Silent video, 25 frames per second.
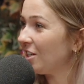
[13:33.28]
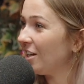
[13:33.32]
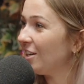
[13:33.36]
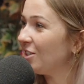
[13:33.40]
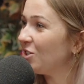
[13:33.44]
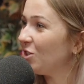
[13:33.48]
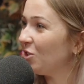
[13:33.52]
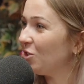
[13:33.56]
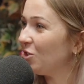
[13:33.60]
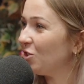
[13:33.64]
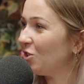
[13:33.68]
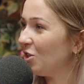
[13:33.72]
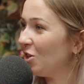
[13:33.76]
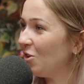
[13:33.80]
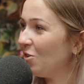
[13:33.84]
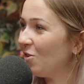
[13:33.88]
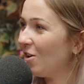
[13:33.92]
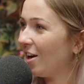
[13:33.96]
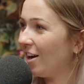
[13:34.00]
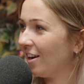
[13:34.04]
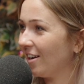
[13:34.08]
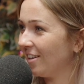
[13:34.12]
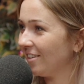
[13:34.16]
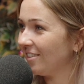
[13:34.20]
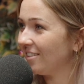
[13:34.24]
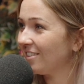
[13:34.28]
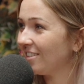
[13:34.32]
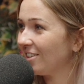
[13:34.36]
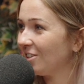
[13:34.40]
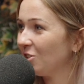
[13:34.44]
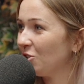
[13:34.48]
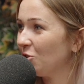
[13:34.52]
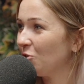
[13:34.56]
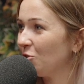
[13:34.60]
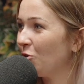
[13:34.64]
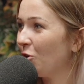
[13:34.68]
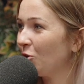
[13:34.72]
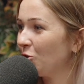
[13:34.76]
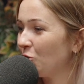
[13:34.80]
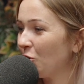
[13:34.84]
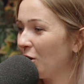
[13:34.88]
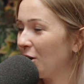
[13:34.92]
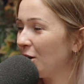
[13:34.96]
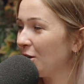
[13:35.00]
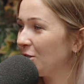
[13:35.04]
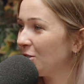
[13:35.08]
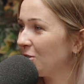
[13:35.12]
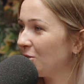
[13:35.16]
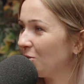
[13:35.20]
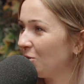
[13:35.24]
listen to you guys, because you're not
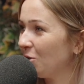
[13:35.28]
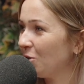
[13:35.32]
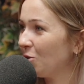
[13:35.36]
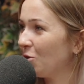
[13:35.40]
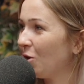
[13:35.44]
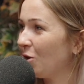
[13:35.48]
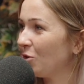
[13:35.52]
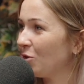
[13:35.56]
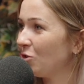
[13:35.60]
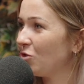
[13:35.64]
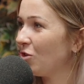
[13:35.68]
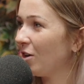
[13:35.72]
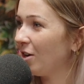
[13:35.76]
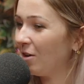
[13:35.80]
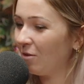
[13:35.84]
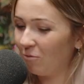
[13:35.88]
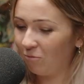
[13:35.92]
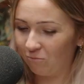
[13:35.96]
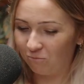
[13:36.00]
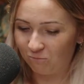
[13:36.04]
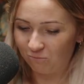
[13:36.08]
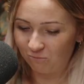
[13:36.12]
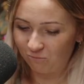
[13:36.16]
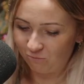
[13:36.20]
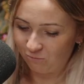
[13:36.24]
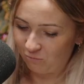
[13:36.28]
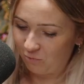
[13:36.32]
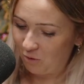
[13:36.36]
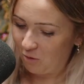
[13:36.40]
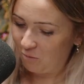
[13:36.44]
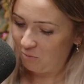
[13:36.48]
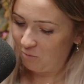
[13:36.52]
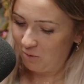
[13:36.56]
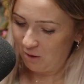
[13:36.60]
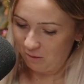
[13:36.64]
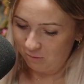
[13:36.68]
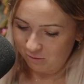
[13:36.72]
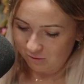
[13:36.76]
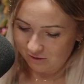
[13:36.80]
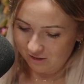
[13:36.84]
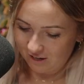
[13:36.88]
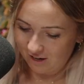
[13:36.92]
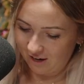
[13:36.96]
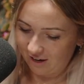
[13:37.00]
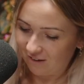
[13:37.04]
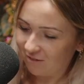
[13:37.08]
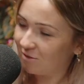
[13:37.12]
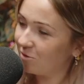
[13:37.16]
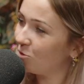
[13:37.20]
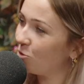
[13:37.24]
trying to ruin people's
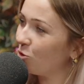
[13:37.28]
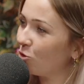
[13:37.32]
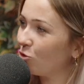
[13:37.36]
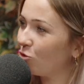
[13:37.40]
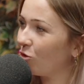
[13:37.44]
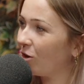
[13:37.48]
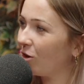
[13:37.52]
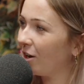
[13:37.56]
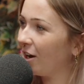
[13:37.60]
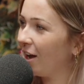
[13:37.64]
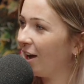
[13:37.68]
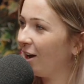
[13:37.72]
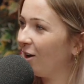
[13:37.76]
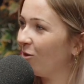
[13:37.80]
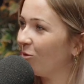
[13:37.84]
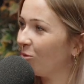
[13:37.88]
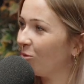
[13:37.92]
lives. You're just trying to help.